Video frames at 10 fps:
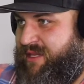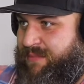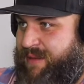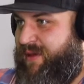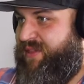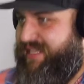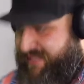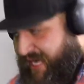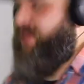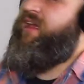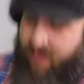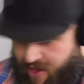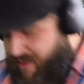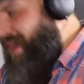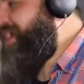The people on the inside are like,
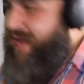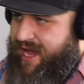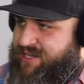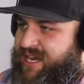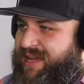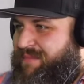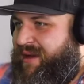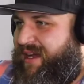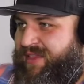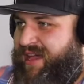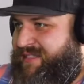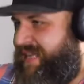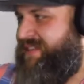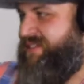oh my gosh. But on the outside, it's